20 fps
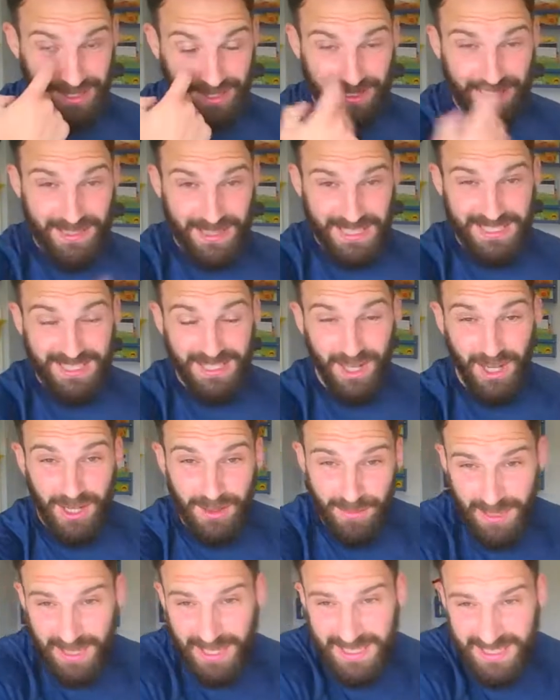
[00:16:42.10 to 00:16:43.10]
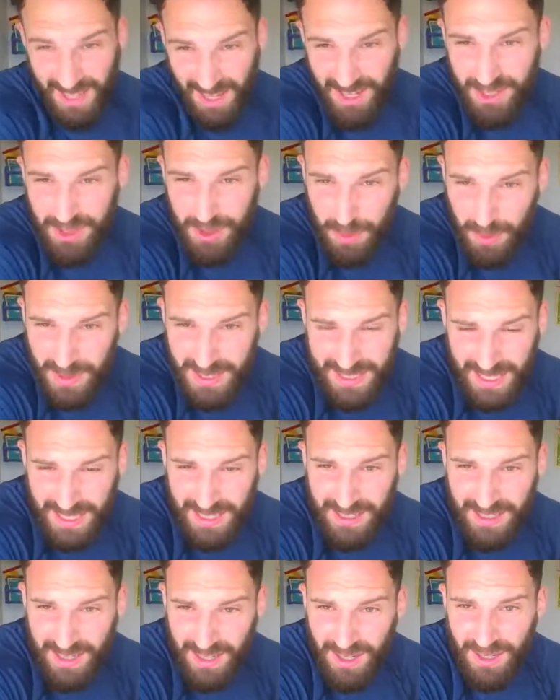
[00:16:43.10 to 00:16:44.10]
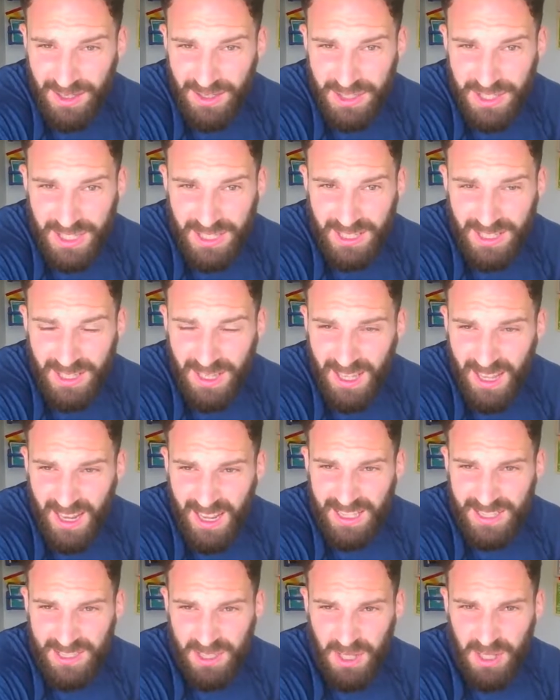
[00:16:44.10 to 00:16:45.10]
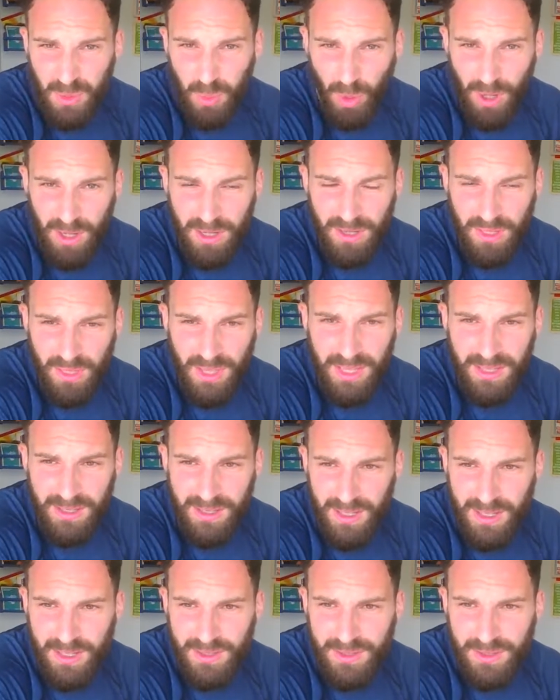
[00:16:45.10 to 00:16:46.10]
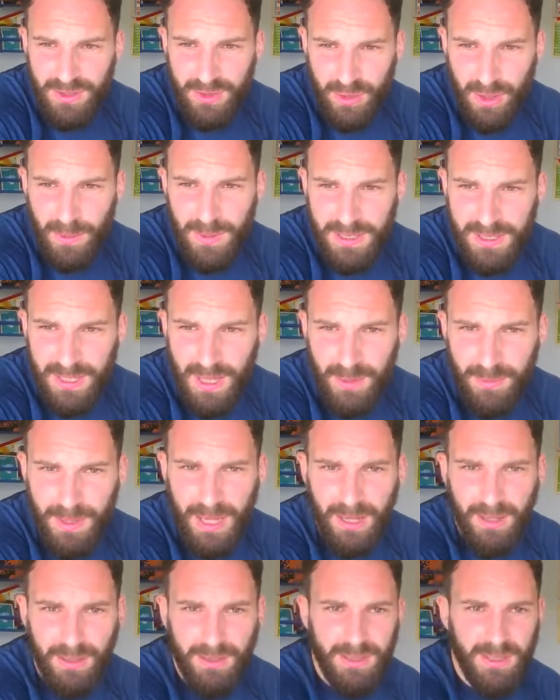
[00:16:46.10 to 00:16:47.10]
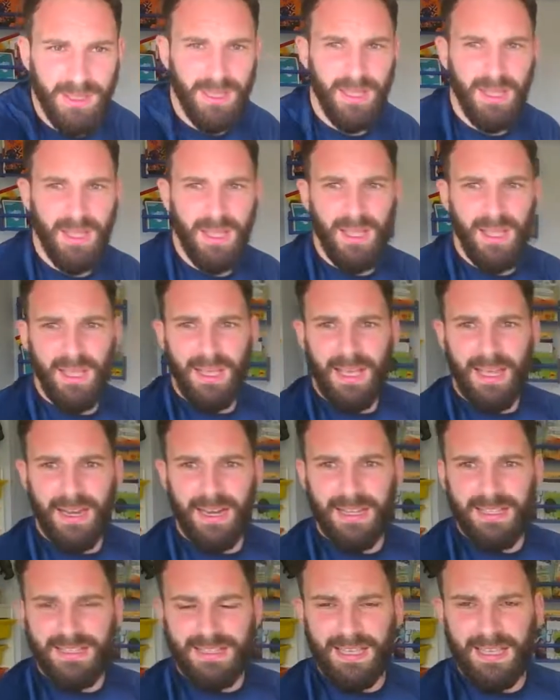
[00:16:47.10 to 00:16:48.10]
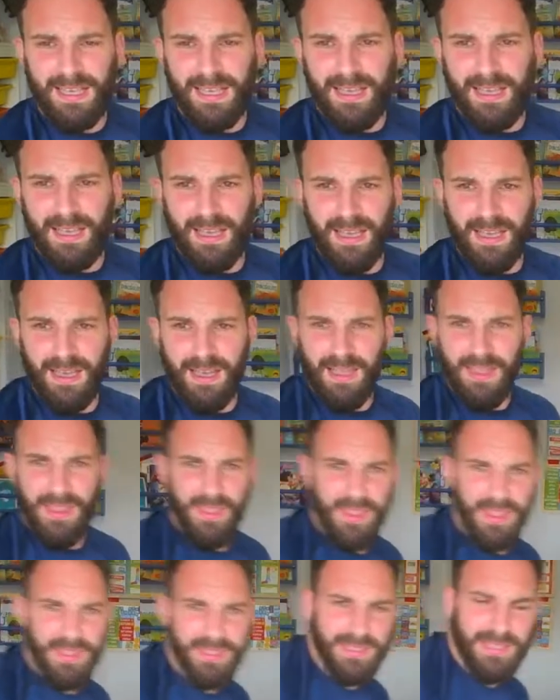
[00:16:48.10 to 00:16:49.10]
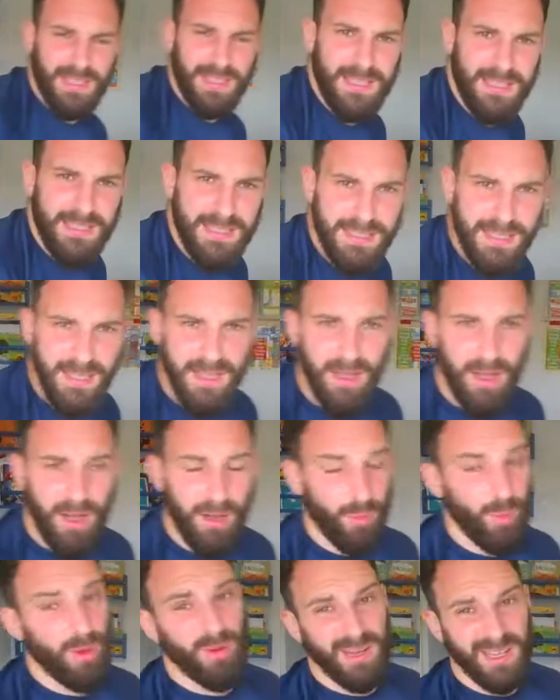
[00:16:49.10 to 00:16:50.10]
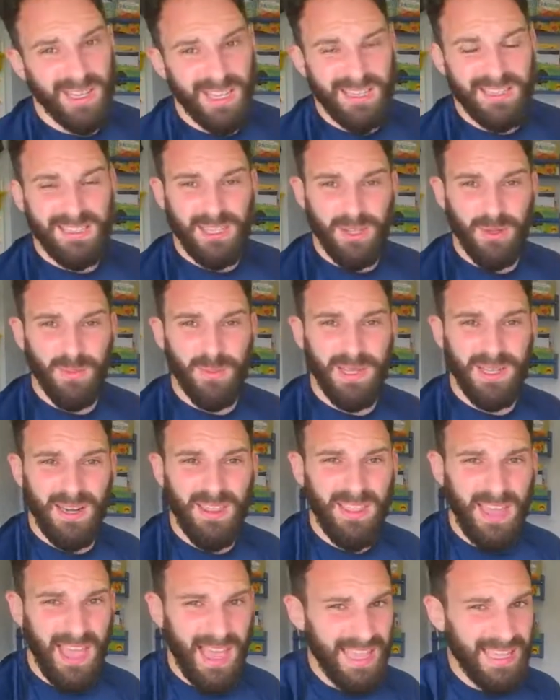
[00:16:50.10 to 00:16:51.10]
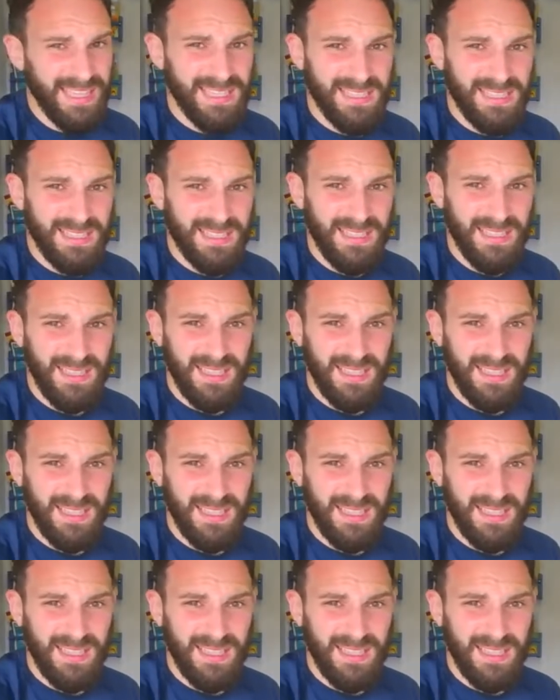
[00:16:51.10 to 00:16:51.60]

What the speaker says: This time it is 100%, Archie. There's only one thing that could trip us up now, and that's that it's, well, I guess it could be another ace.